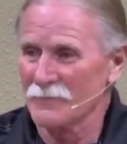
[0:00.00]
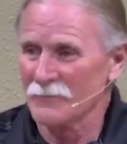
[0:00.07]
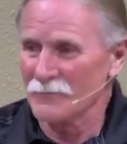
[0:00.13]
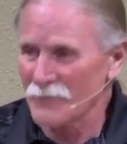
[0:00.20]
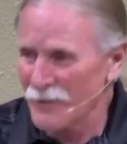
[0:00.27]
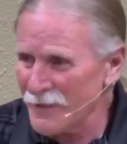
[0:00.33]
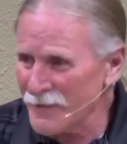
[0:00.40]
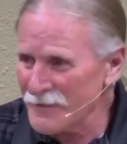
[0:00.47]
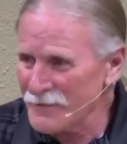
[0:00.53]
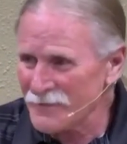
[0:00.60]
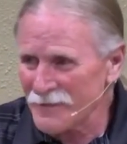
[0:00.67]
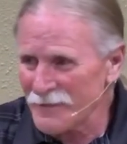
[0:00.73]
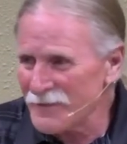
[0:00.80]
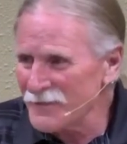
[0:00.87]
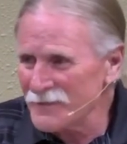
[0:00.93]
right?
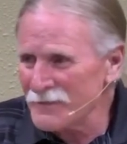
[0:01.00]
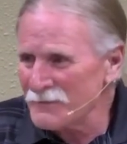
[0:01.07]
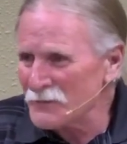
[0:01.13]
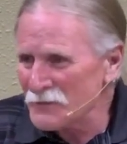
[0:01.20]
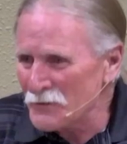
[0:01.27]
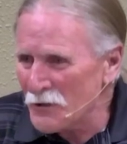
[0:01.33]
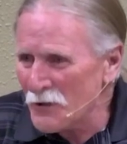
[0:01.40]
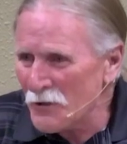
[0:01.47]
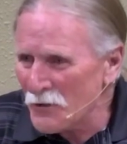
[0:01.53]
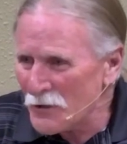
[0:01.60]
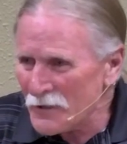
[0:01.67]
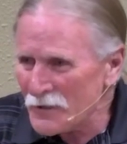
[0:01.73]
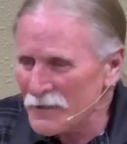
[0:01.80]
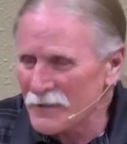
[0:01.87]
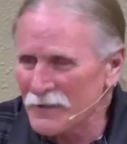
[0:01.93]
They didn't even know
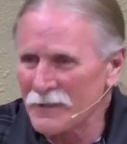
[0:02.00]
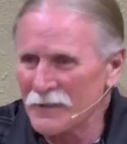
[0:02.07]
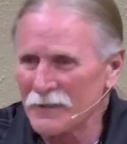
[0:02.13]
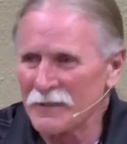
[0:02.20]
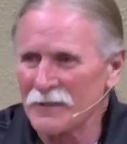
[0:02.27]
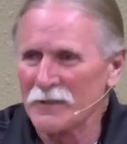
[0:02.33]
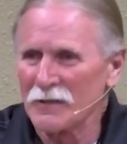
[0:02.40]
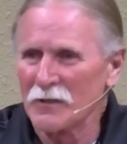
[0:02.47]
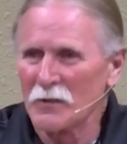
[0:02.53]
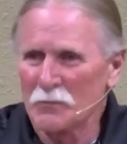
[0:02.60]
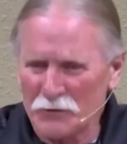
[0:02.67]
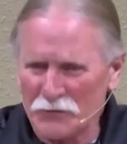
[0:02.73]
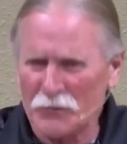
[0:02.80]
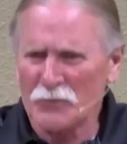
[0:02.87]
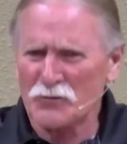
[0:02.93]
it
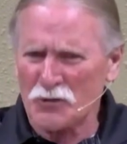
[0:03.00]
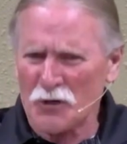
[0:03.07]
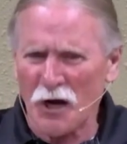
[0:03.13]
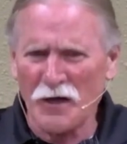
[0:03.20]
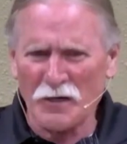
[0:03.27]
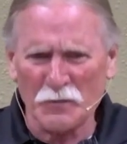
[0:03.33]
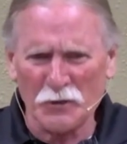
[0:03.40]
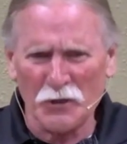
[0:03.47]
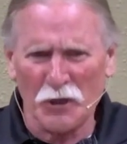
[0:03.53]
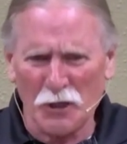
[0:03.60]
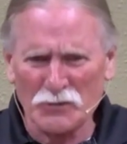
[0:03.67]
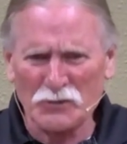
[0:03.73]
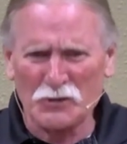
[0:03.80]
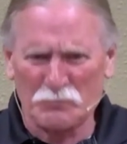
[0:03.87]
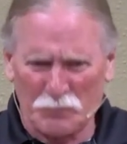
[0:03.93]
but they're trying to be all
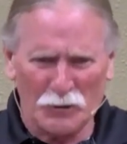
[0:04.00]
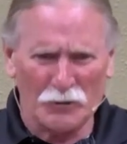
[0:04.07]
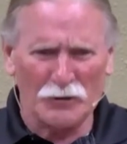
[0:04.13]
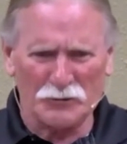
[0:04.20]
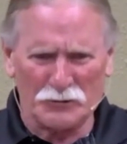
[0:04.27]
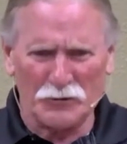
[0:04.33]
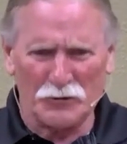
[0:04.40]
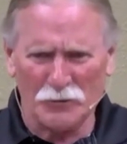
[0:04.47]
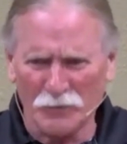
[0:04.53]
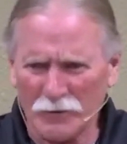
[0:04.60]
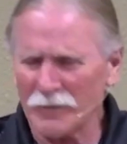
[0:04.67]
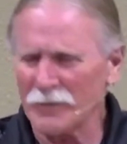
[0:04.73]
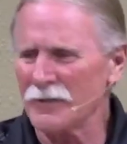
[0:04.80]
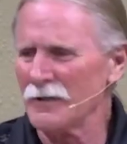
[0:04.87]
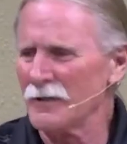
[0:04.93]

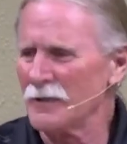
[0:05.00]
spiritual.